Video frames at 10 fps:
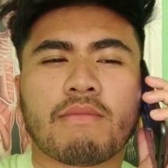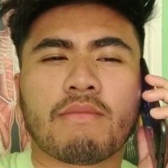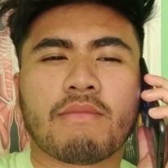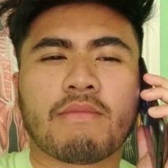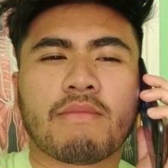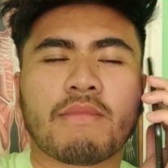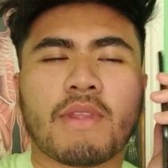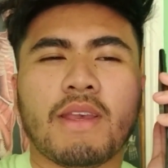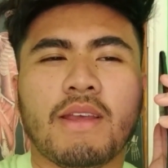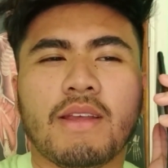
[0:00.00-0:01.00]
Bye-bye.
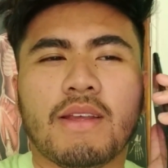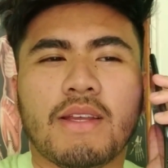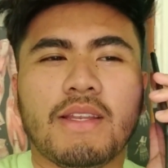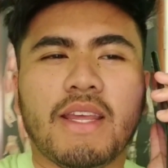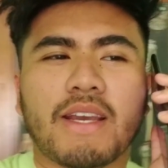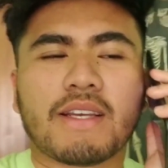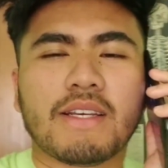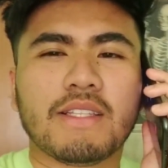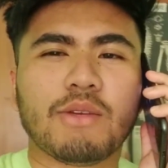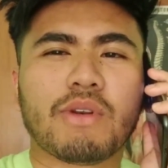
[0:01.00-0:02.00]
Nic,
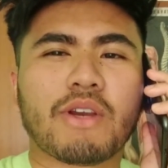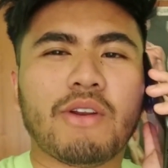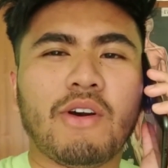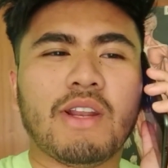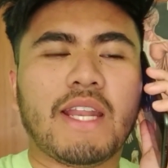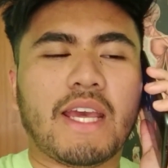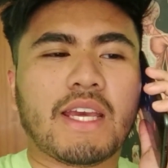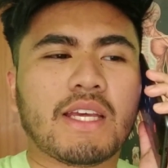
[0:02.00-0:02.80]
do you want to go on a holiday?